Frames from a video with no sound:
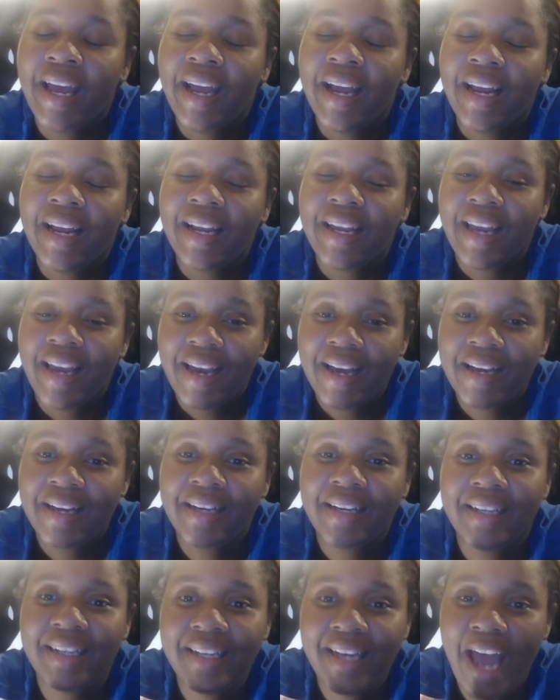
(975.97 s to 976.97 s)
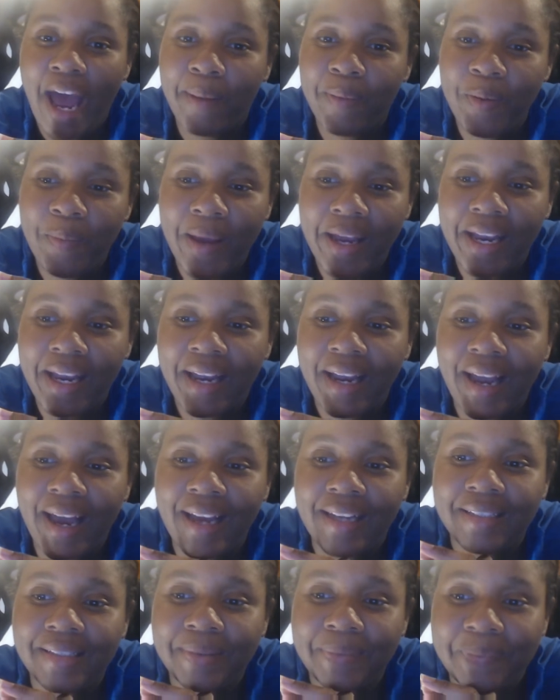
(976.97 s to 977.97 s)
yeah, happy making,
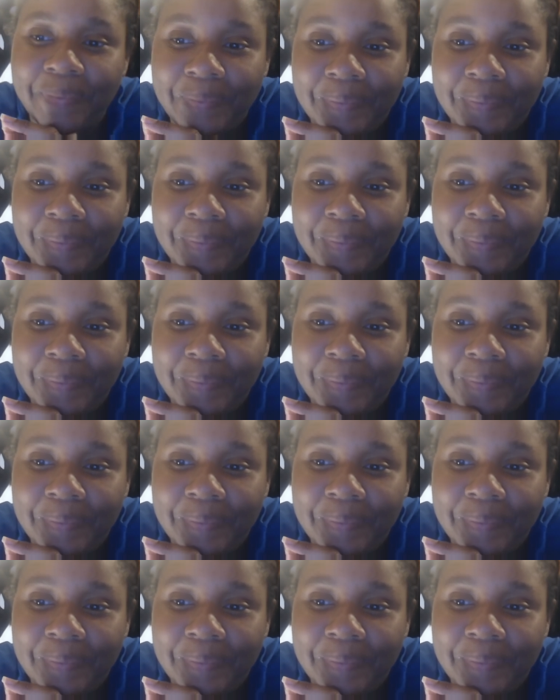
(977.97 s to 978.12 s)
guys.